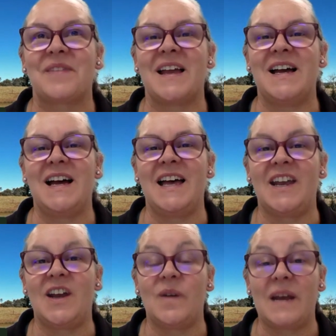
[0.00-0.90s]

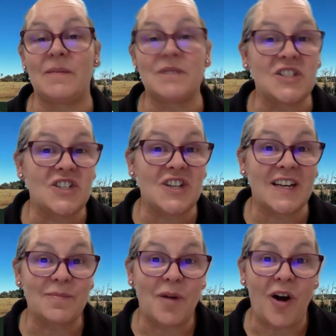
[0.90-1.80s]
And I went up to check
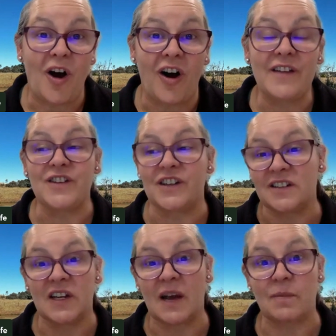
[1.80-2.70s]
my hive,
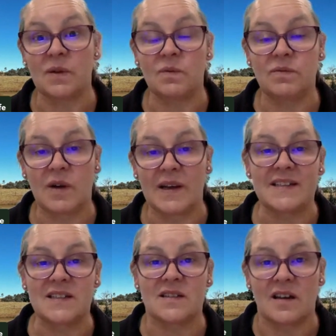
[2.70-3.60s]
every couple of
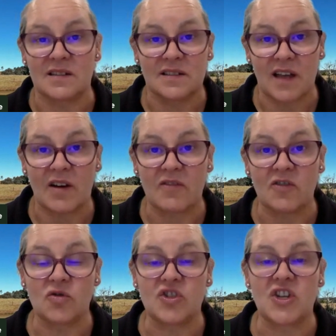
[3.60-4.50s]
weeks I'd go
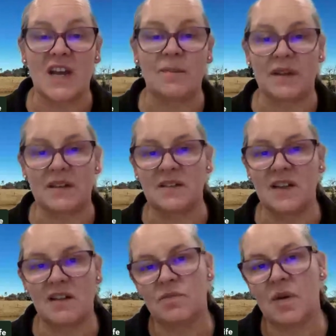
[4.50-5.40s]
and have a good check, but,
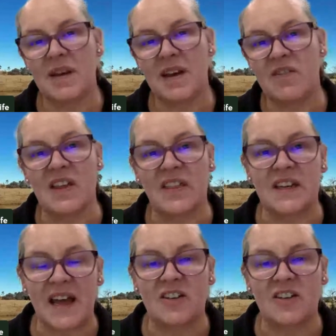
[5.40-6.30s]
probably every other
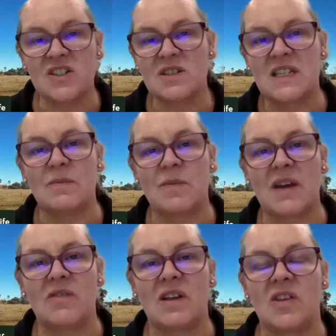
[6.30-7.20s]
day I'd just stick my
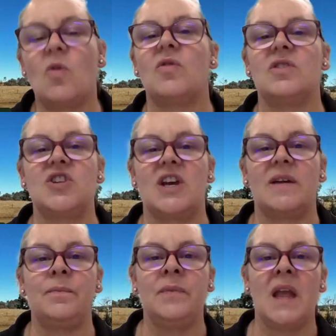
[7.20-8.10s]
head around the corner and check
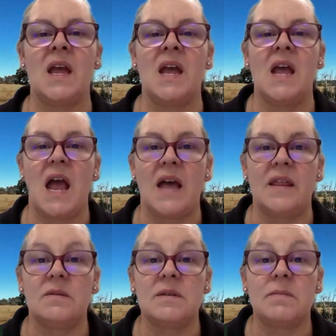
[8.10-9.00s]
them. And
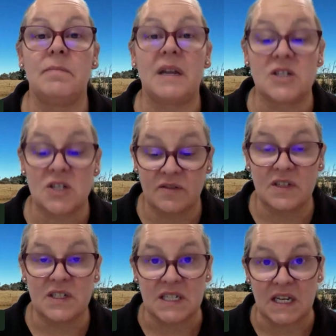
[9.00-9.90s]
there was a bunch of
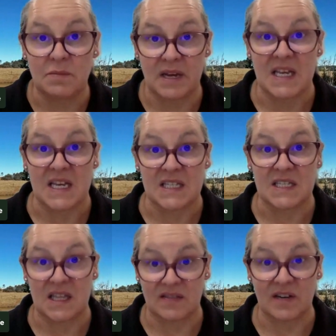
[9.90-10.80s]
dead bees
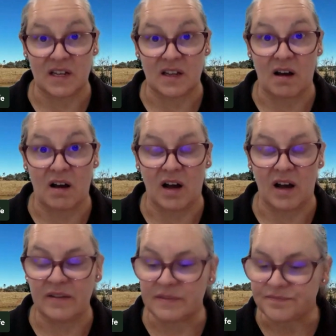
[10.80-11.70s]
at the front of the hive